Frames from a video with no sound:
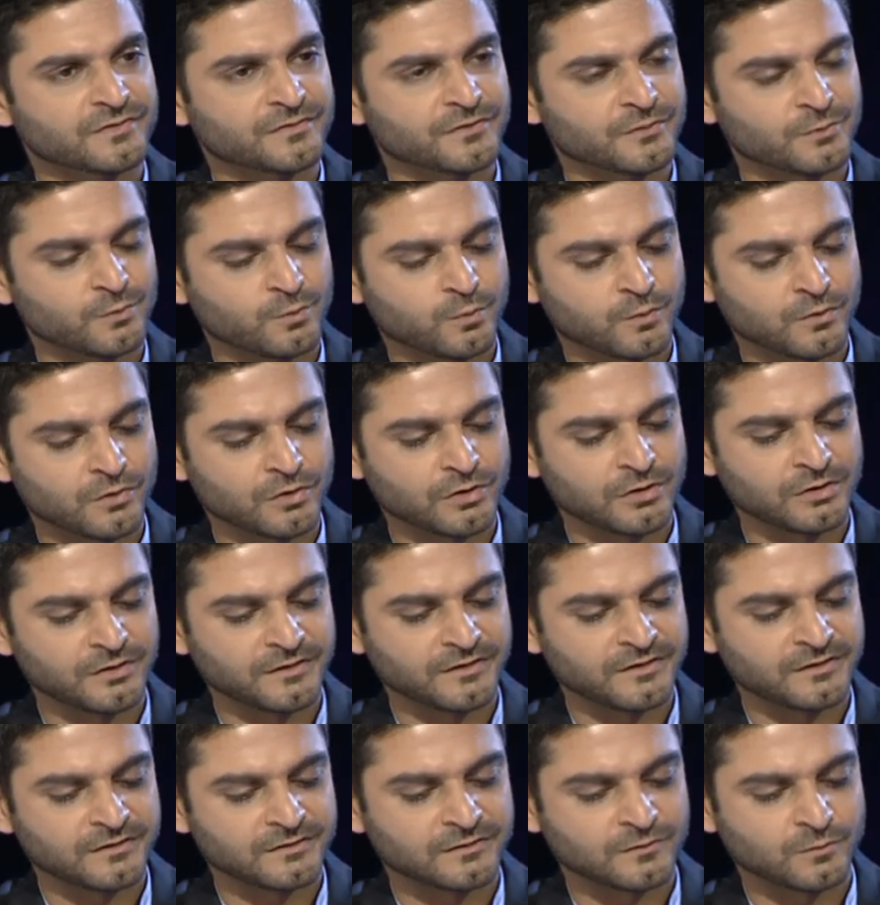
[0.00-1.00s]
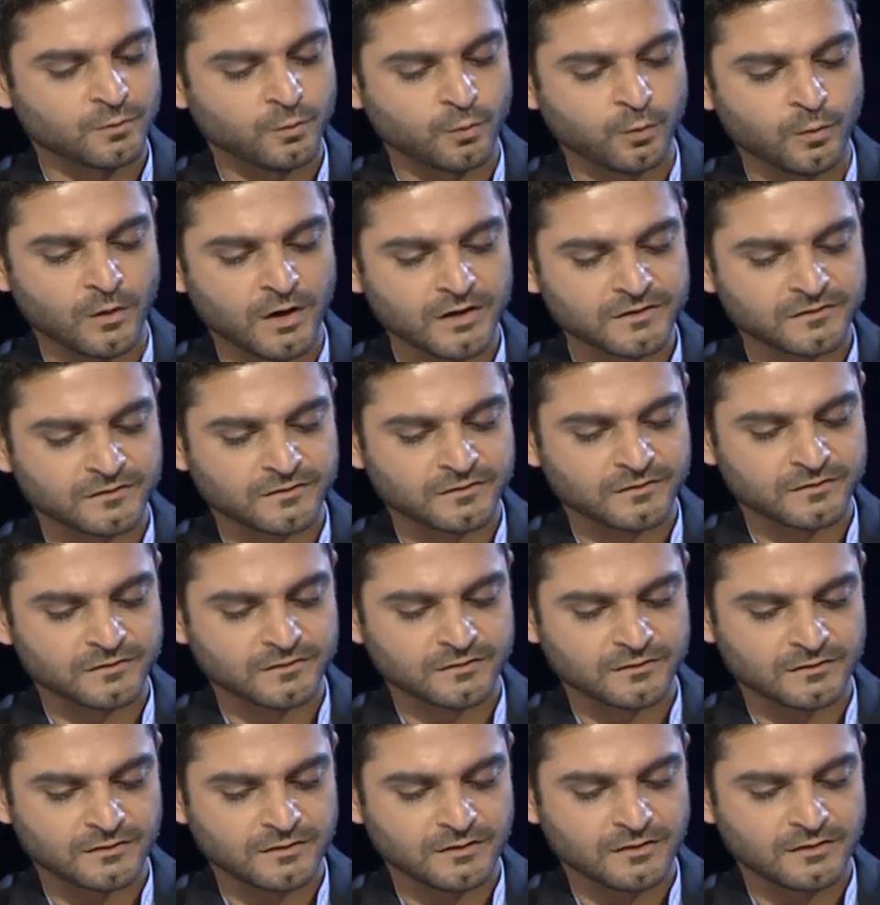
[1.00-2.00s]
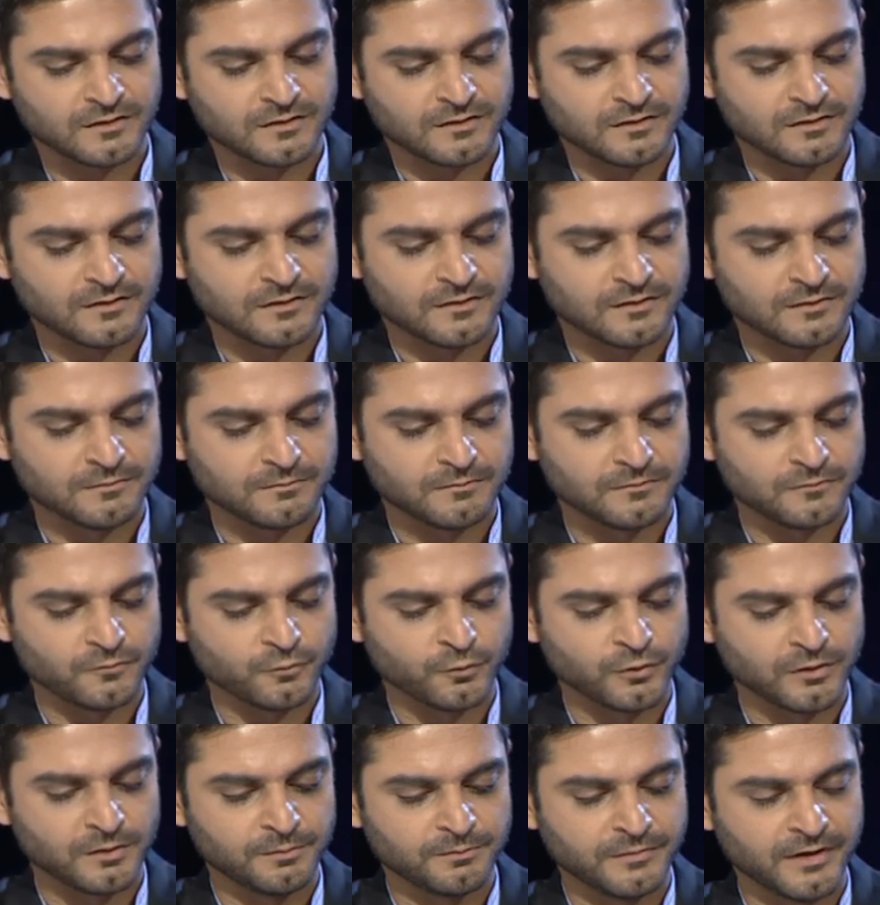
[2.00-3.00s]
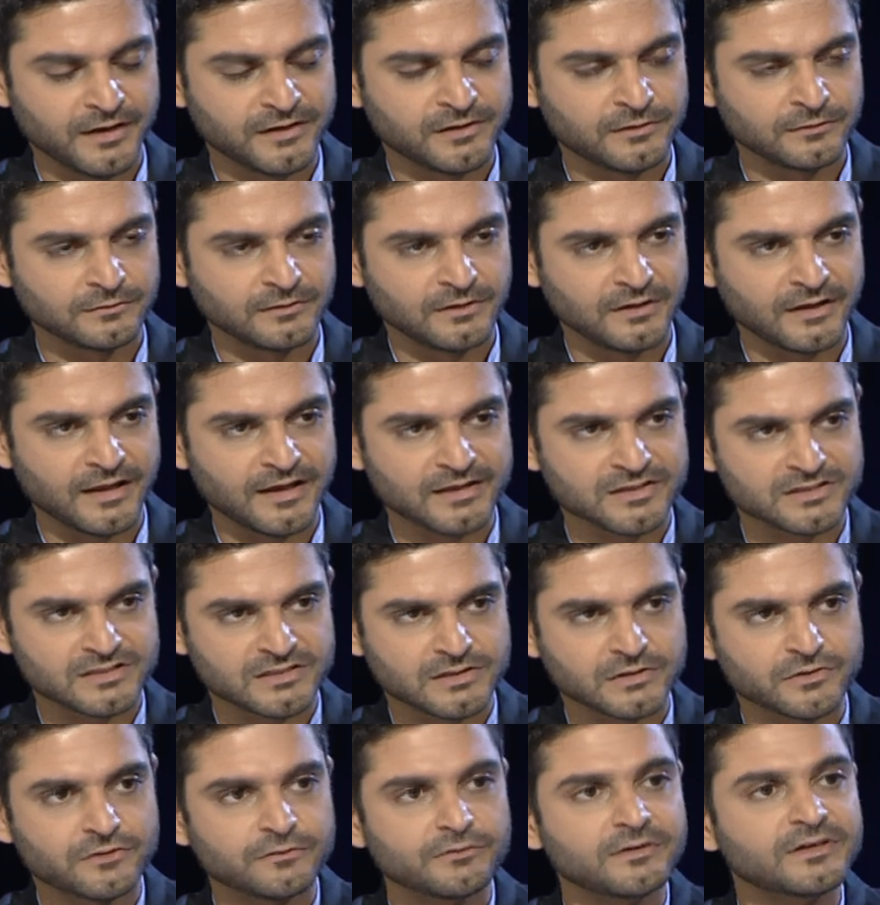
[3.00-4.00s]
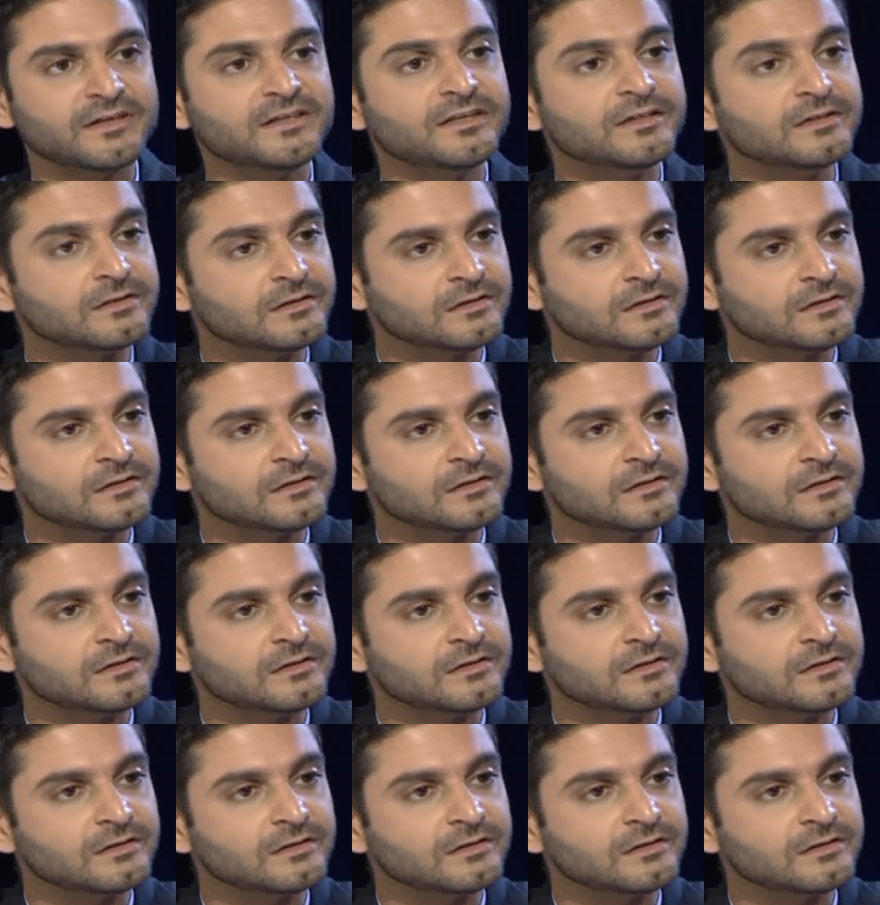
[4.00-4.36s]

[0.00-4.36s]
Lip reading: the world is what will make you less greedy?